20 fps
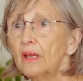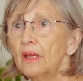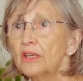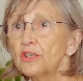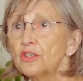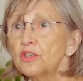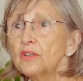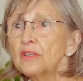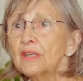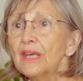
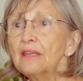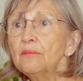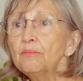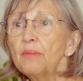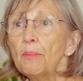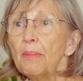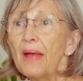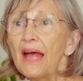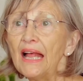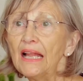Suzanne
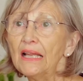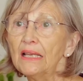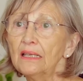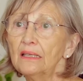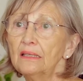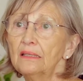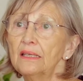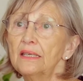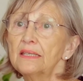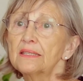Babel
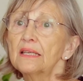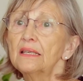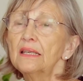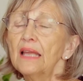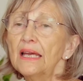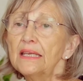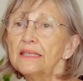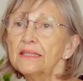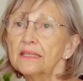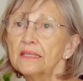is a
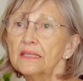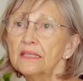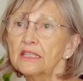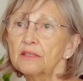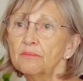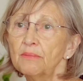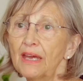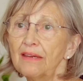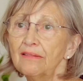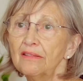licensed
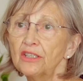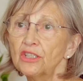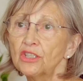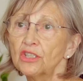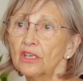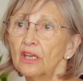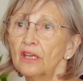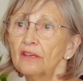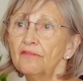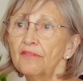marriage
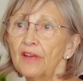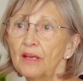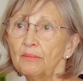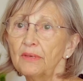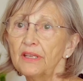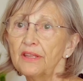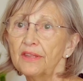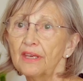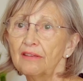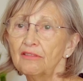and
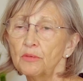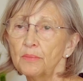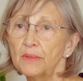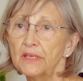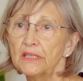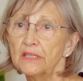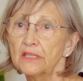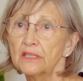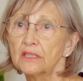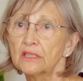family
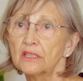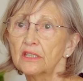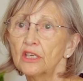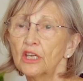therapist